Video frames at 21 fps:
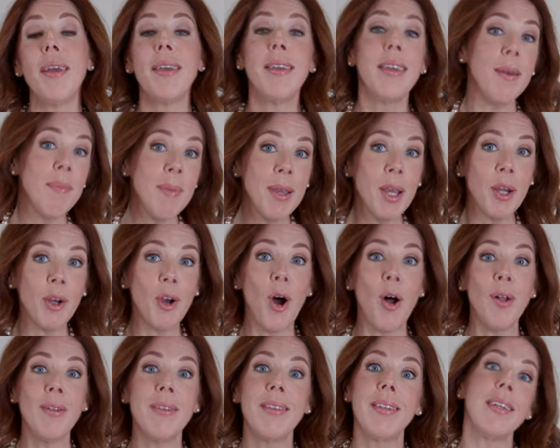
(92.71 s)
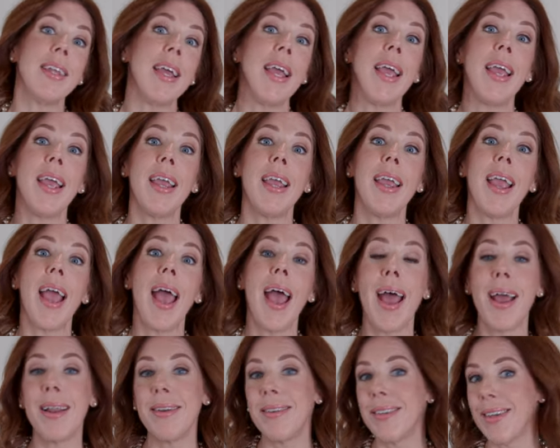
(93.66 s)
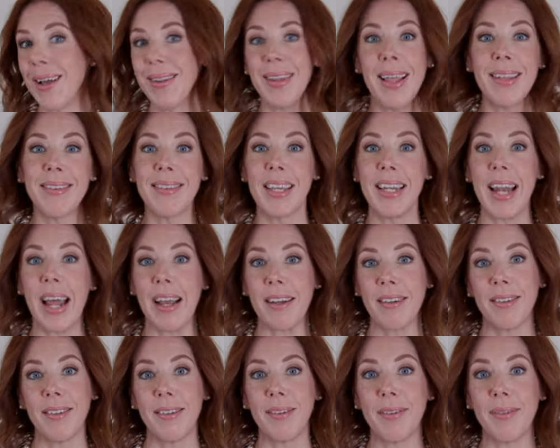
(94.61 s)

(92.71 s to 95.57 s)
Give me a call today and uh, let's connect.